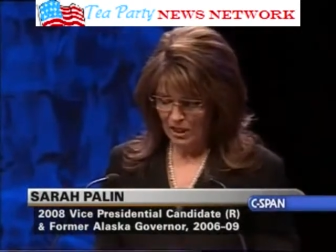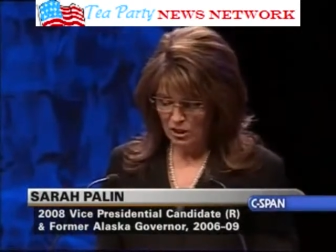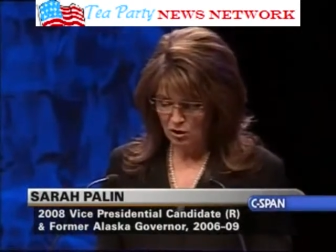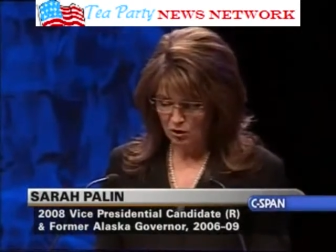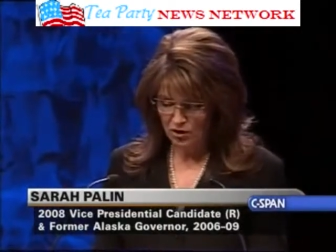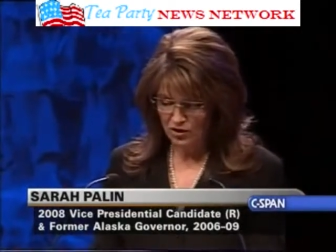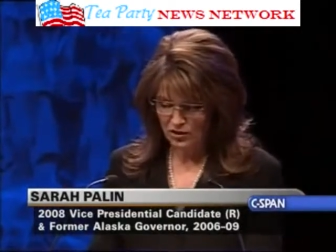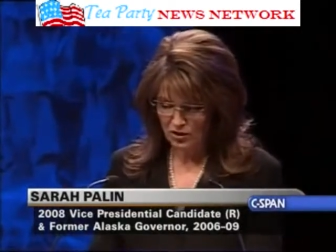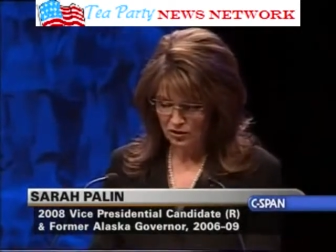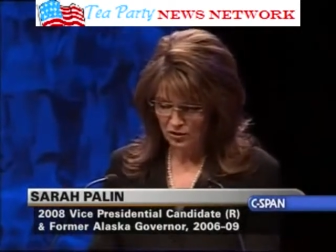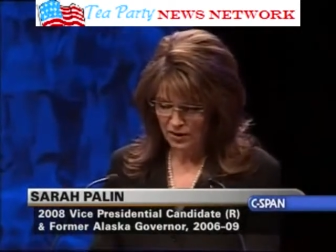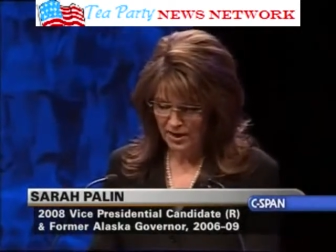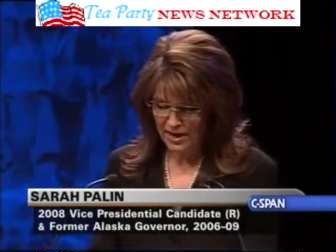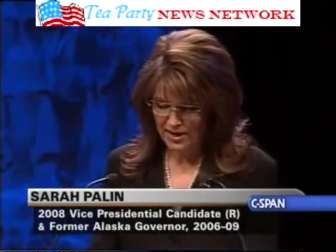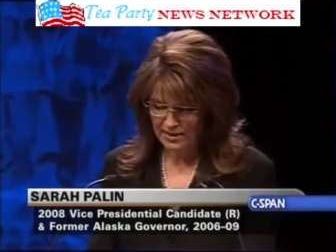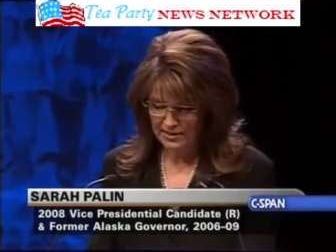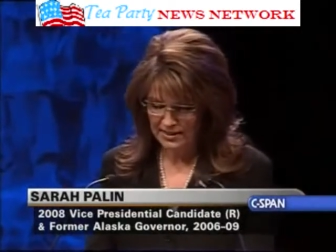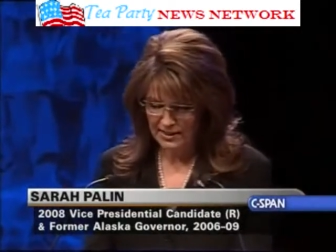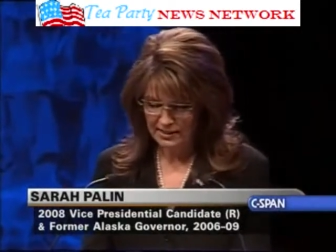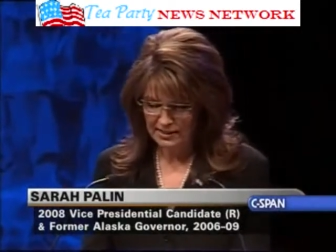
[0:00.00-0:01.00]
North
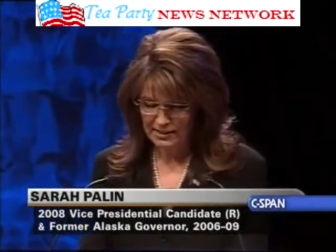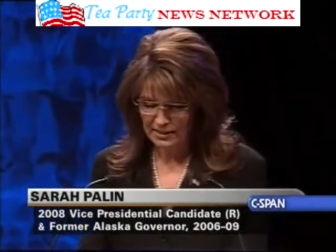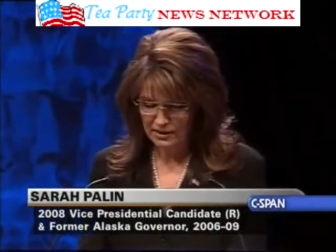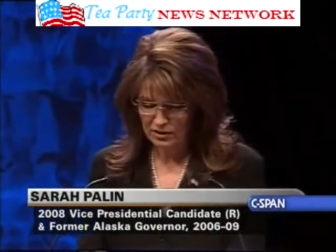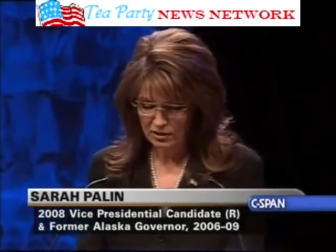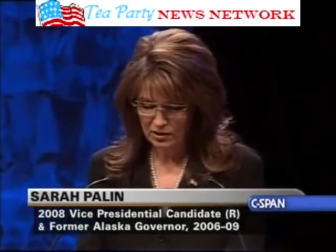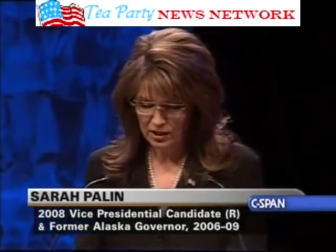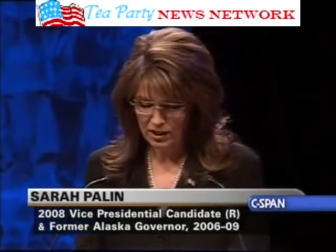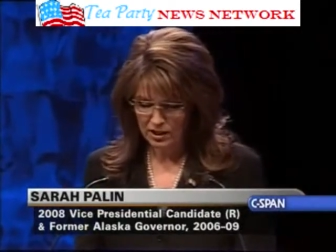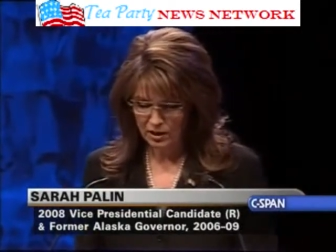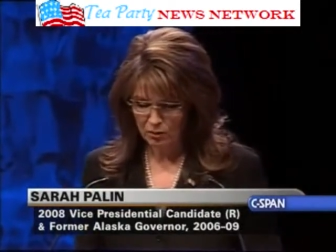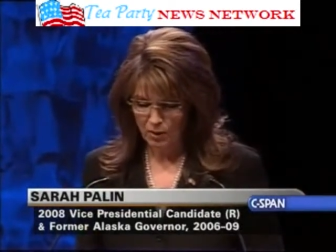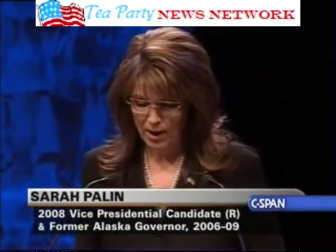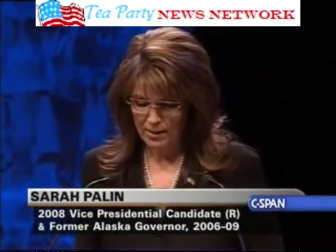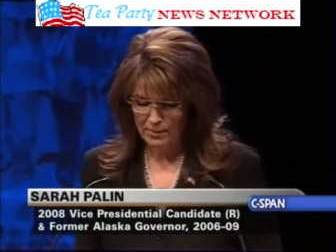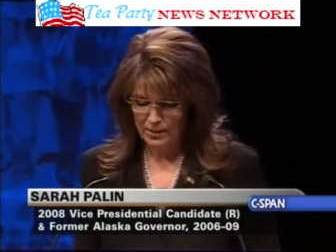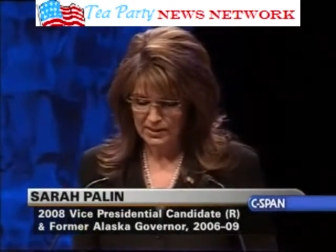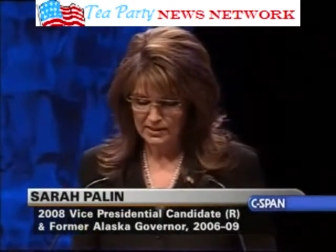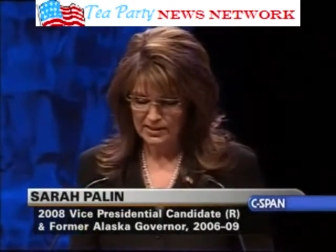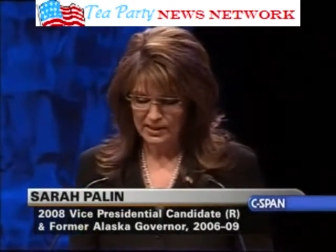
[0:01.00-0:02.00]
Korea tested nuclear
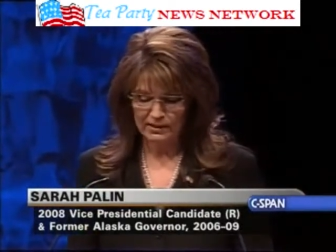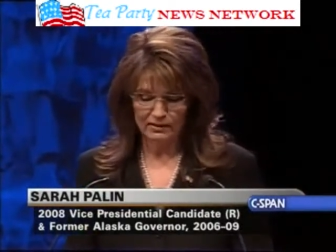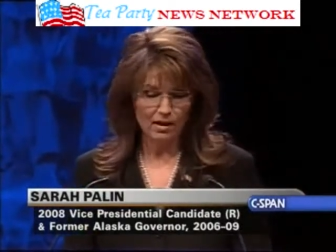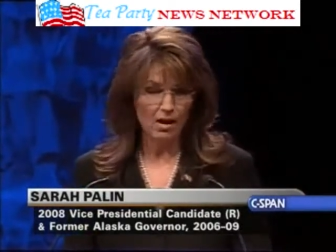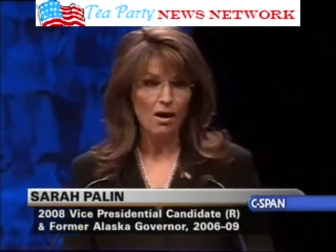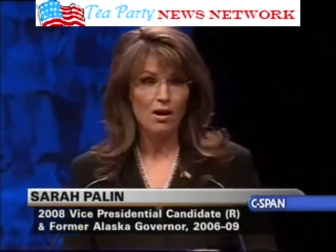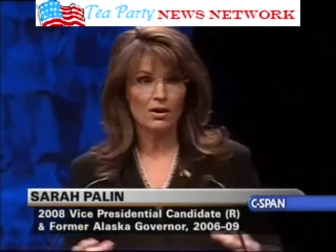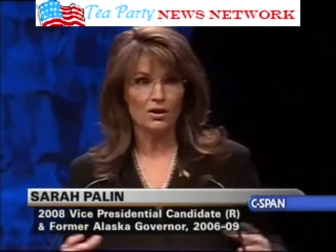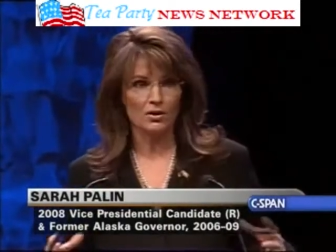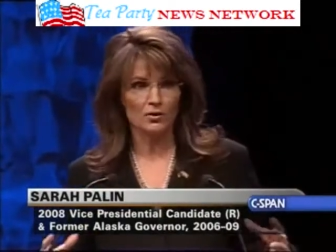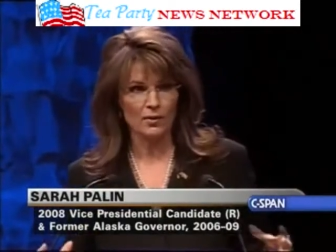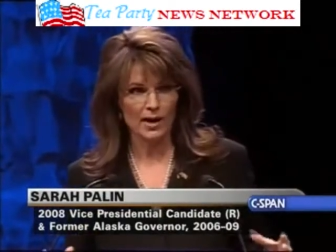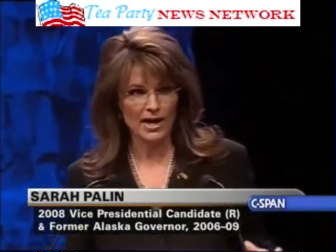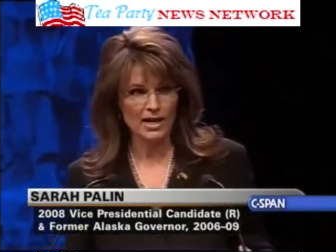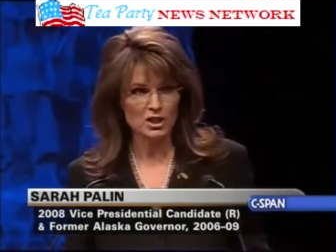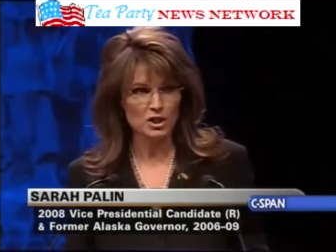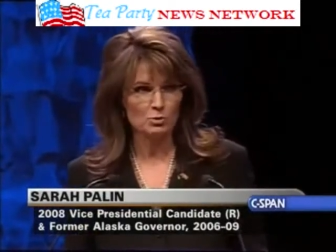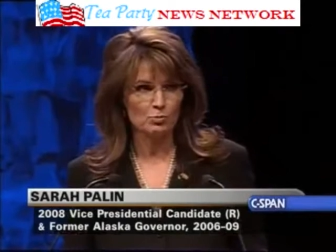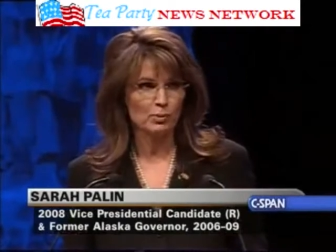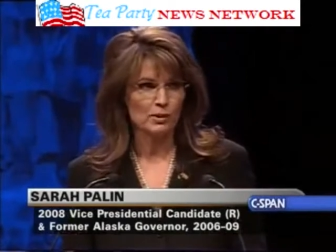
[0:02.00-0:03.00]
weapons and longer
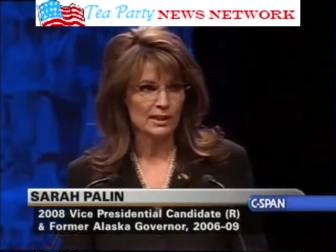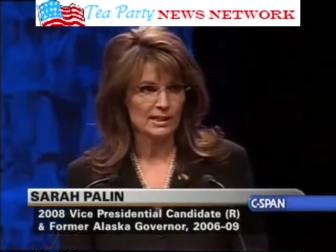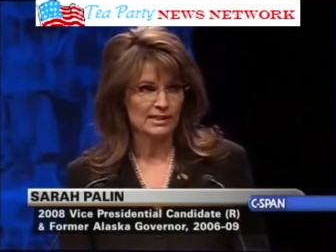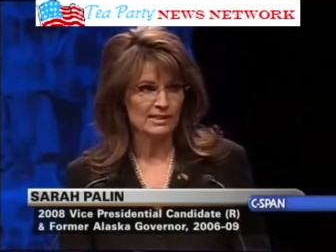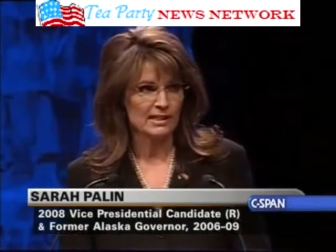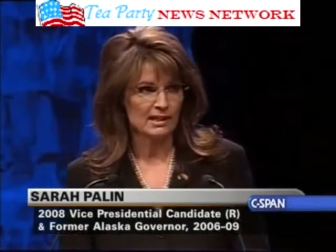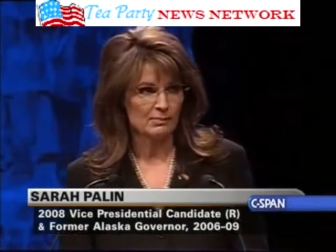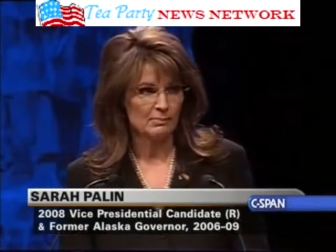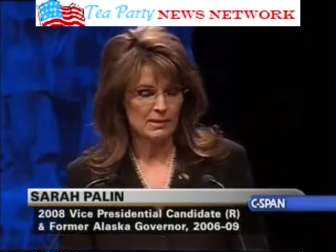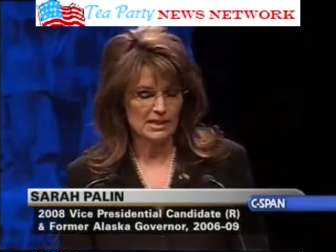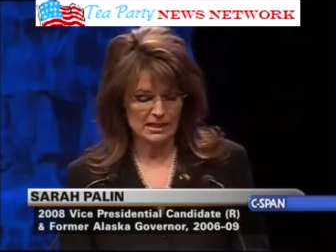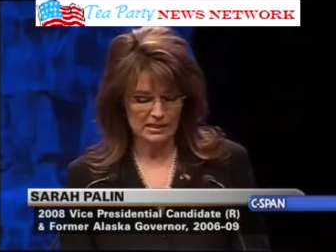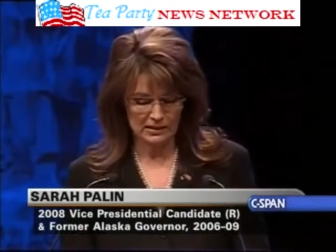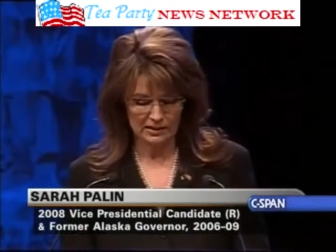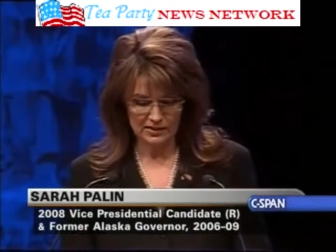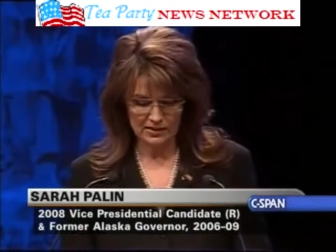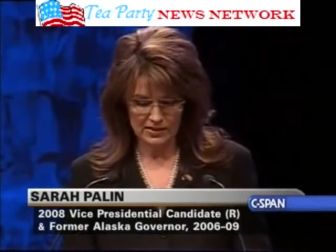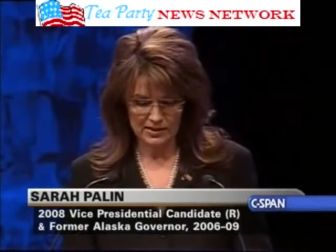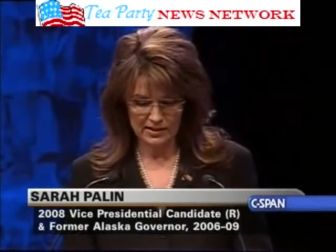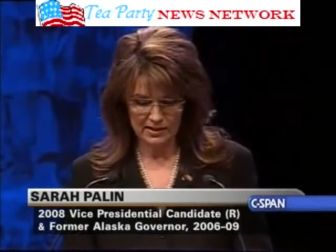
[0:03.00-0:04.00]
range ballistic
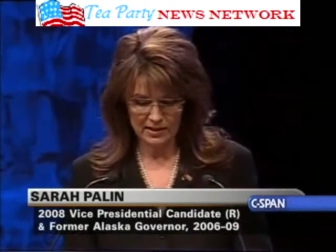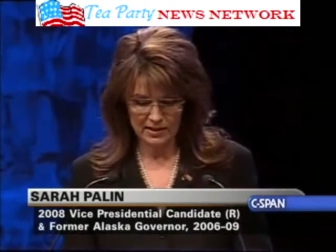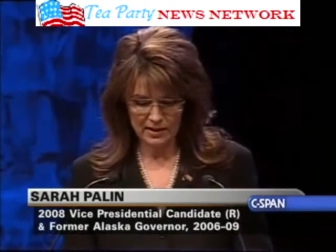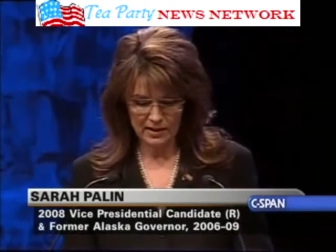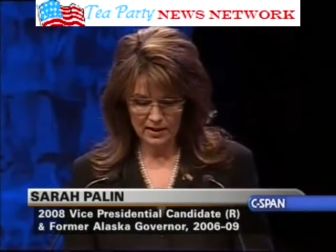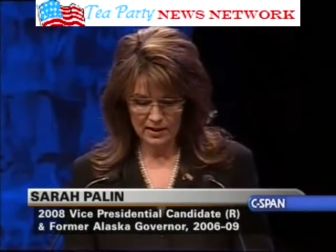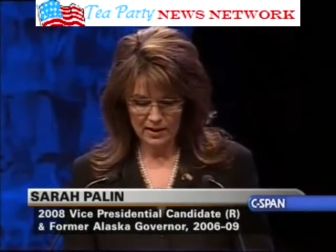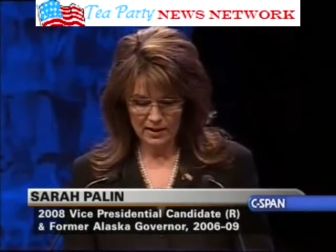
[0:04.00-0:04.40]
missiles.